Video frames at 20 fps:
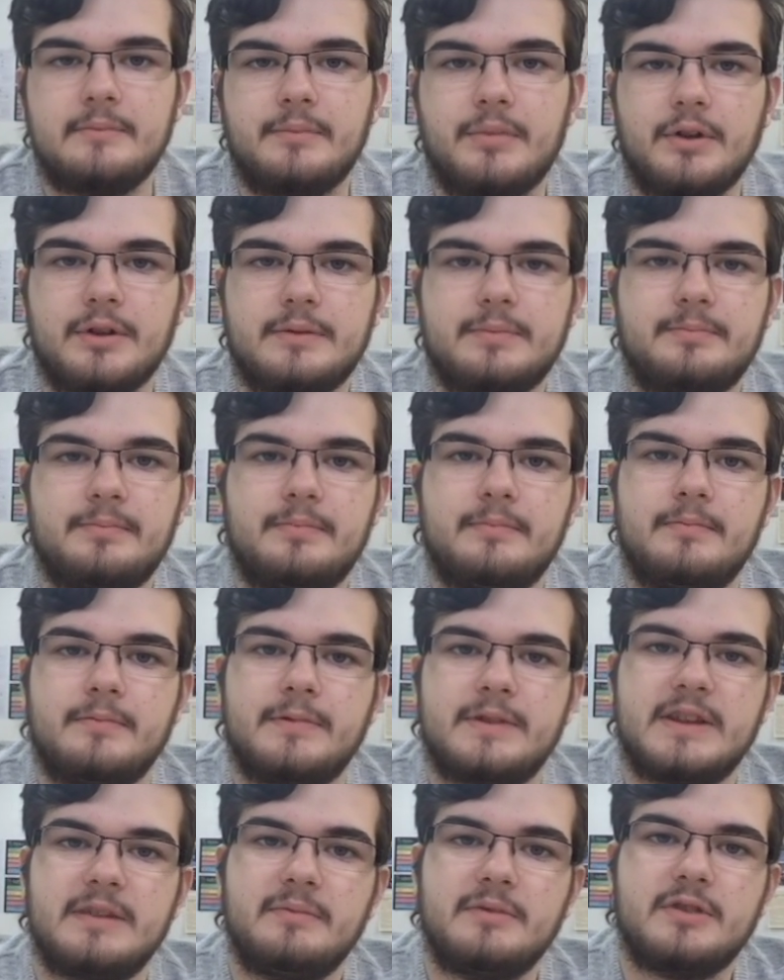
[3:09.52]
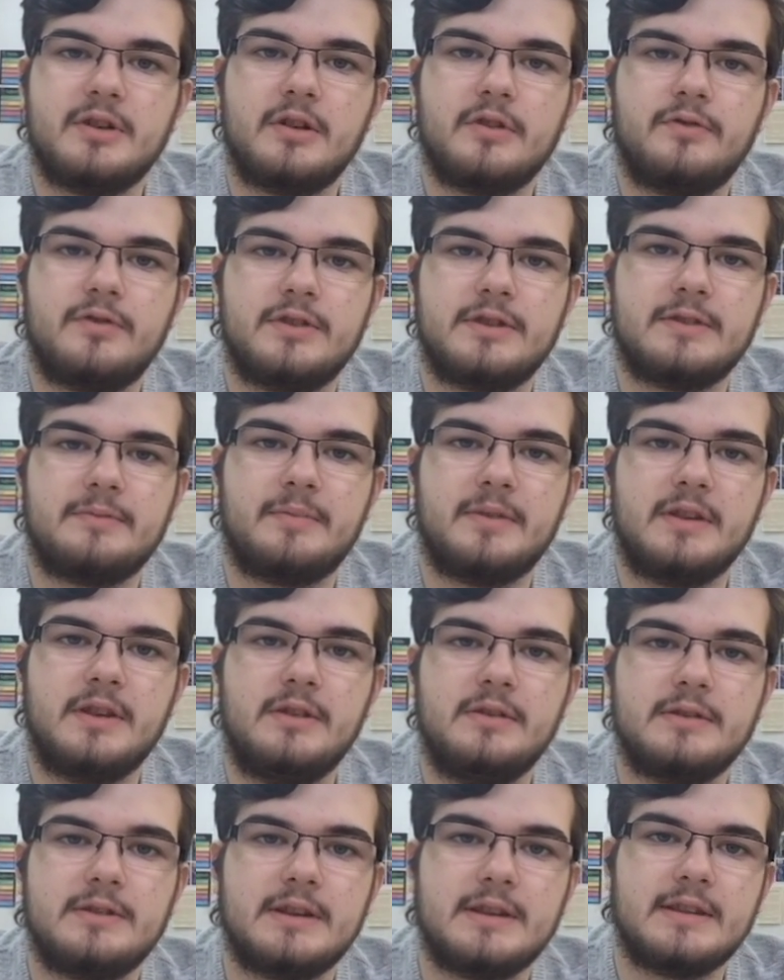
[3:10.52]
But cinematographers have been
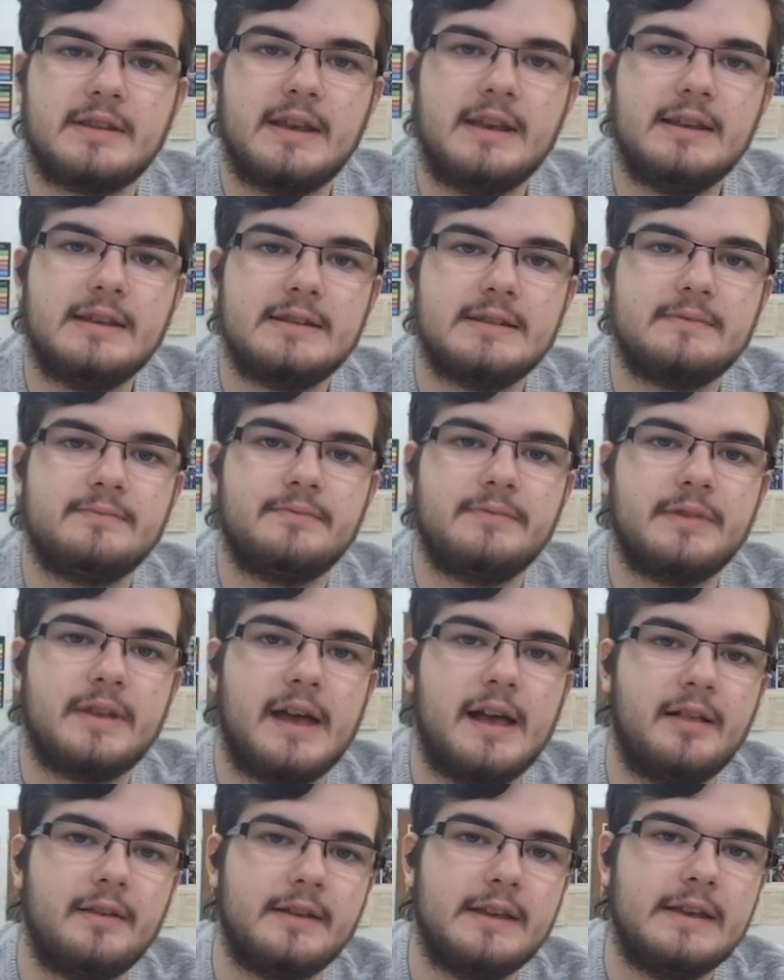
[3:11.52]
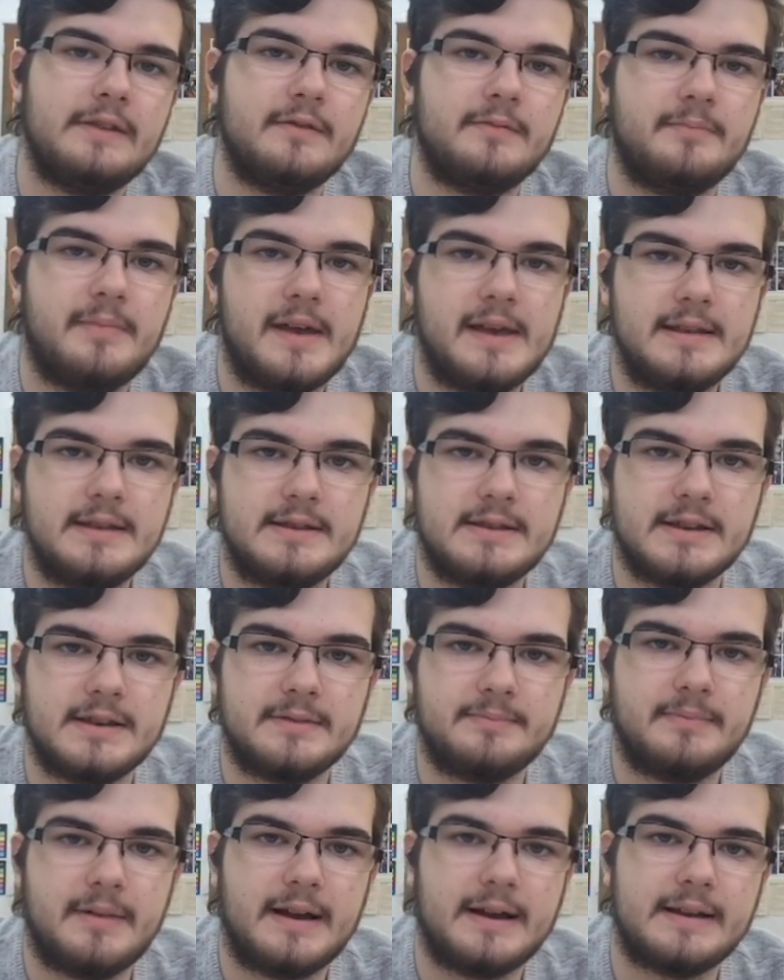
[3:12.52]
using this. Hell, even
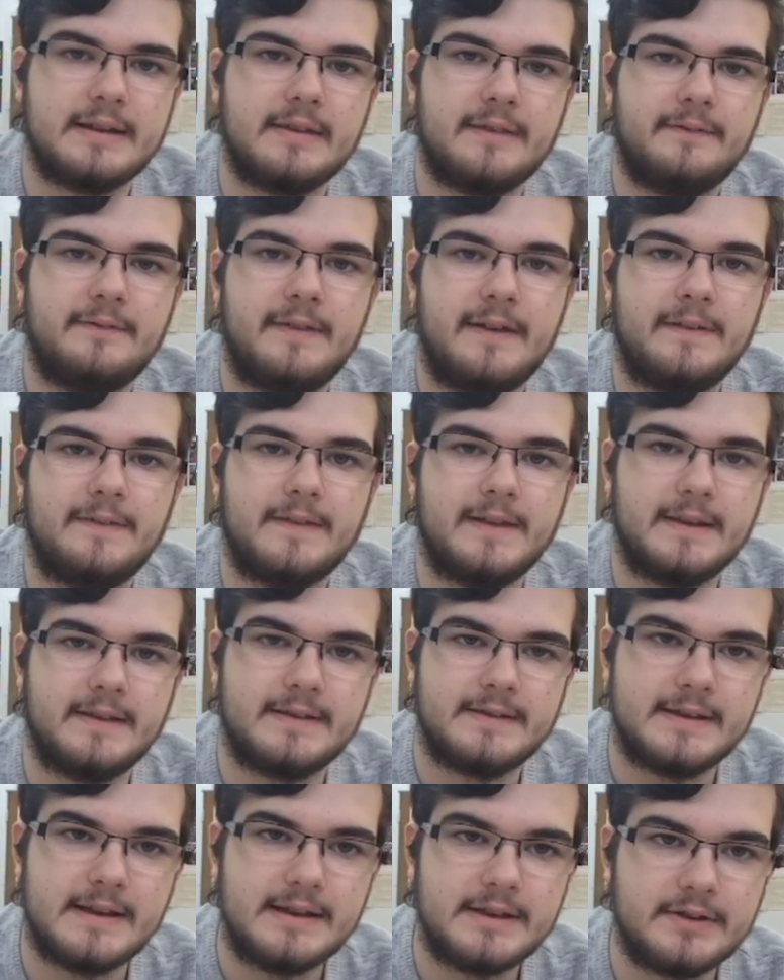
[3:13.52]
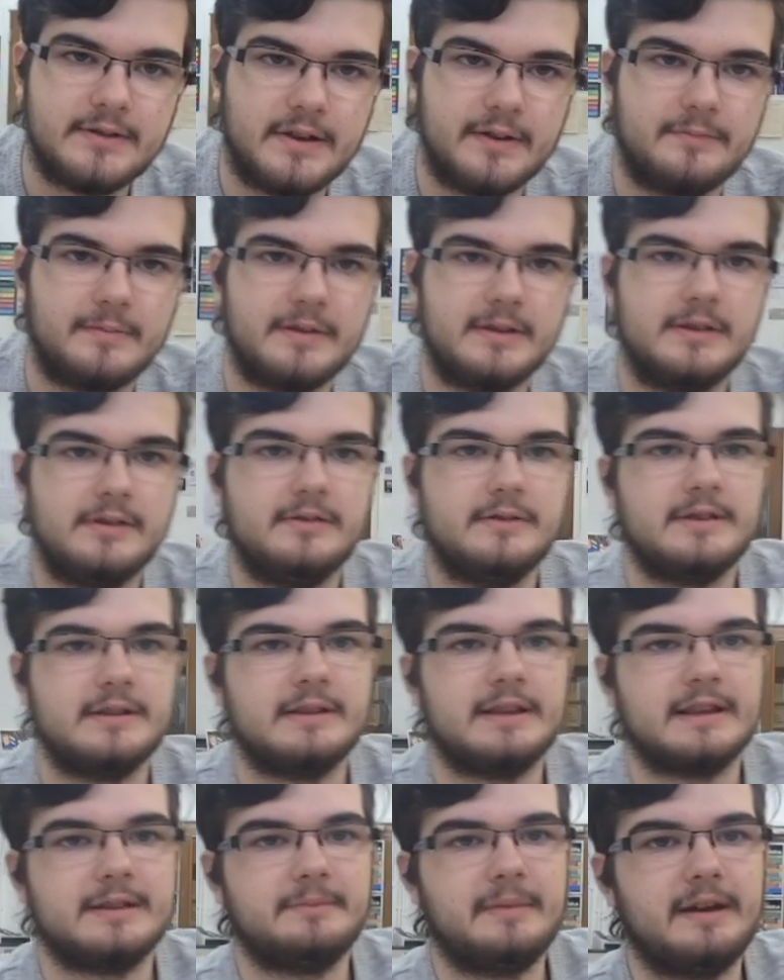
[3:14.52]
painters back in the 15th century have been using
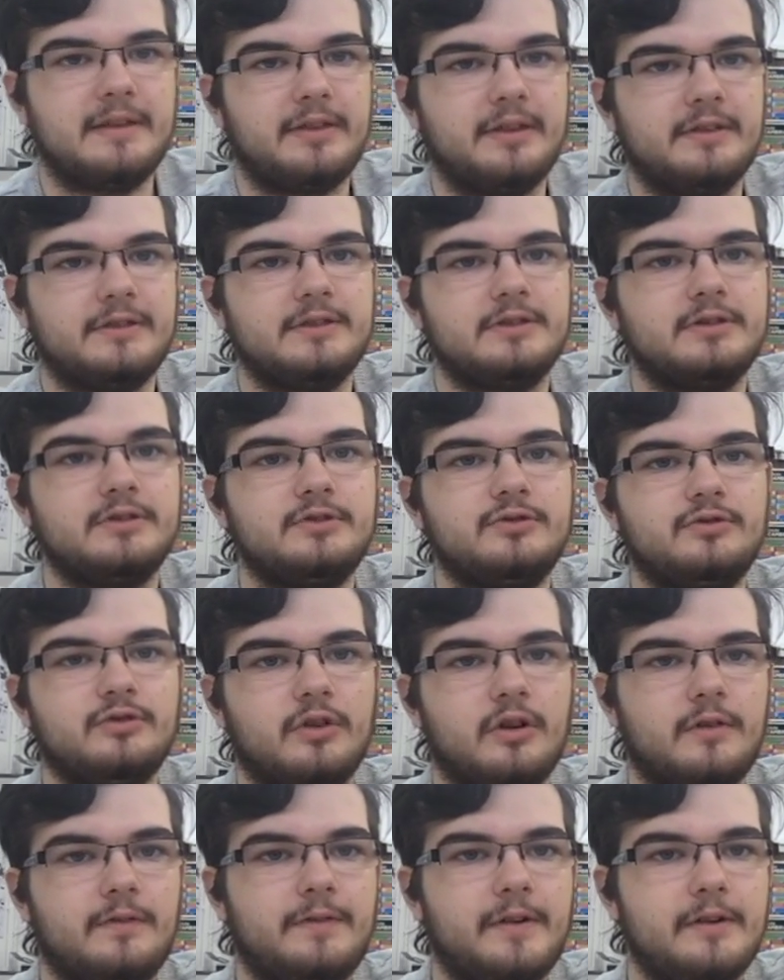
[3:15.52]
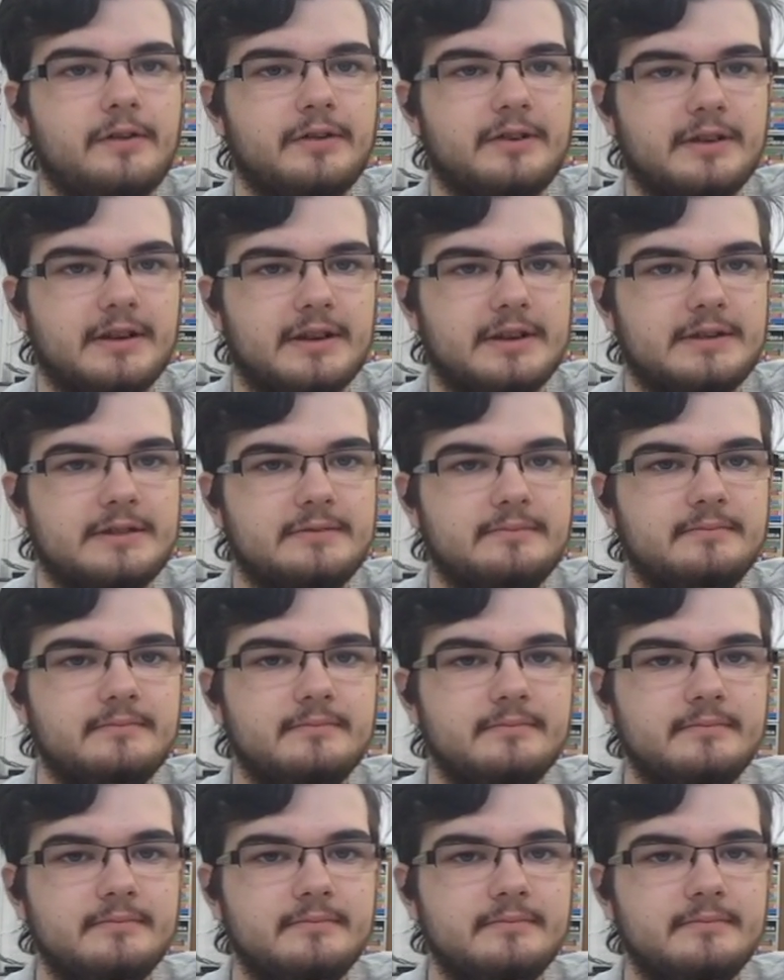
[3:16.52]
this method to draw focus.